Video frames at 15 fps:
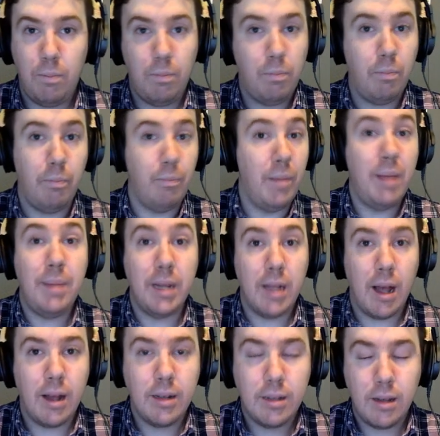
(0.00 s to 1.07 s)
Maybe
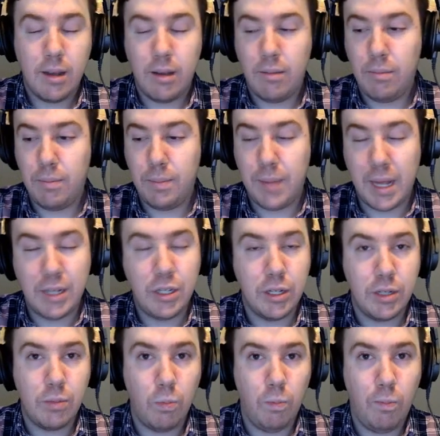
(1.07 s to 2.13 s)
not. That's
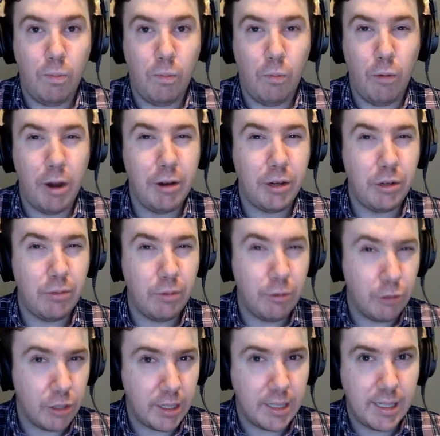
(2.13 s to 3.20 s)
just where you
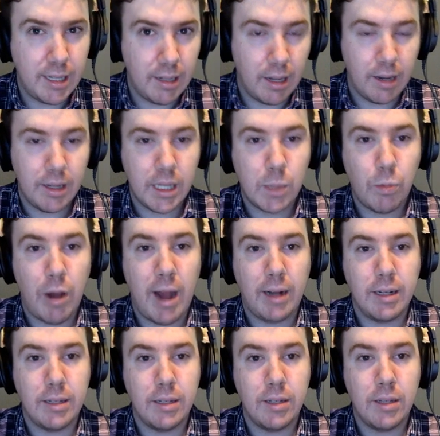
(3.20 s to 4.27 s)
usually see a lot of these
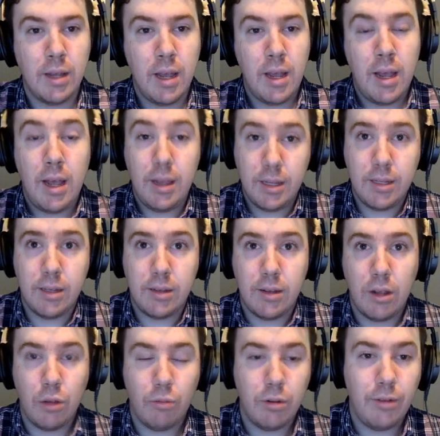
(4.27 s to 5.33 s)
practices, and this is
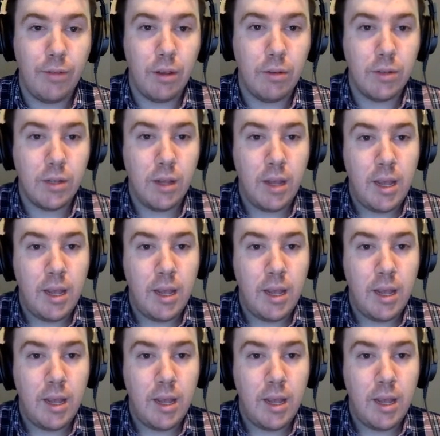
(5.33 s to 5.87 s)
another one of those.